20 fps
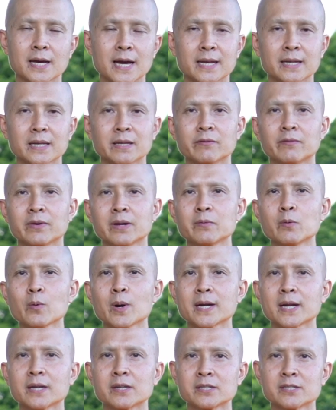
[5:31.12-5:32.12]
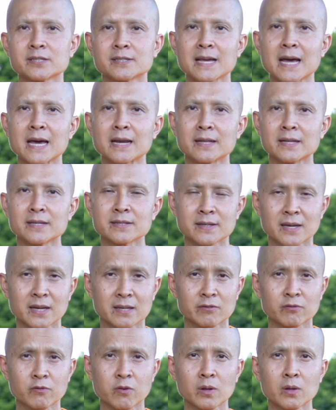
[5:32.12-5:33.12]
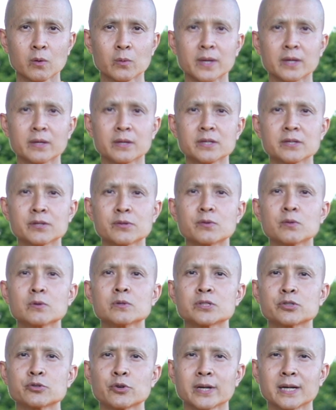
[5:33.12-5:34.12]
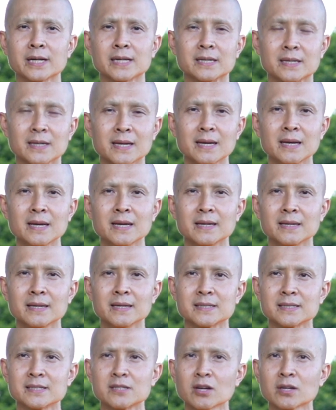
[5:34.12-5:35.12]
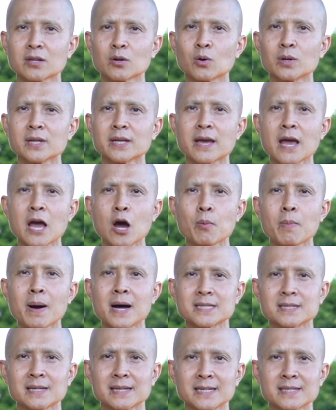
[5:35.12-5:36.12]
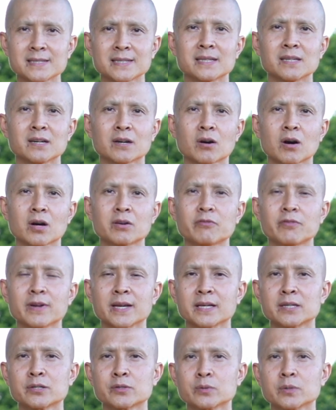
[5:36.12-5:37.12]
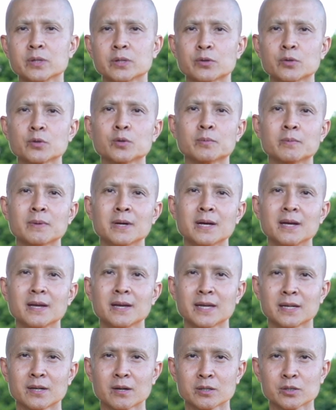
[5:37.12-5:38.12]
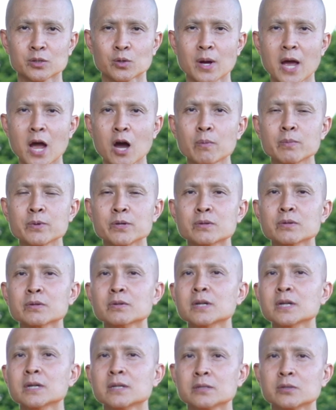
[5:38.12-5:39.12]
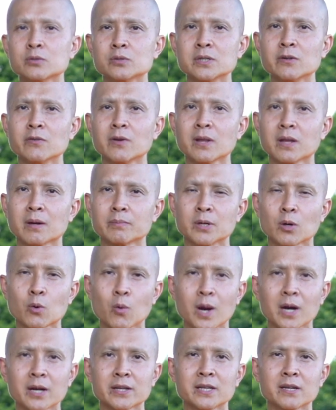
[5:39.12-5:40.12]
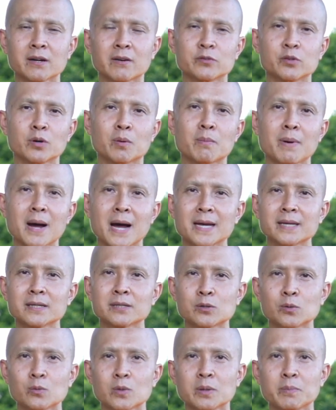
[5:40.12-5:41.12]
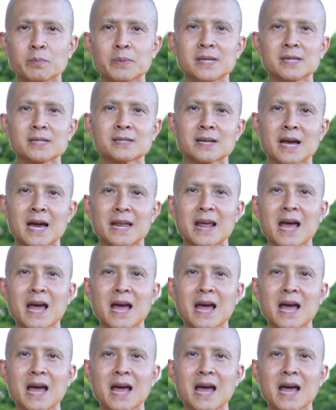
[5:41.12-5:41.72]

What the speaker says: And if everyone understands this and following these rules strictly, it not only help us lessen the conflict into the group, it also help you to develop the quality of your mind toward peace and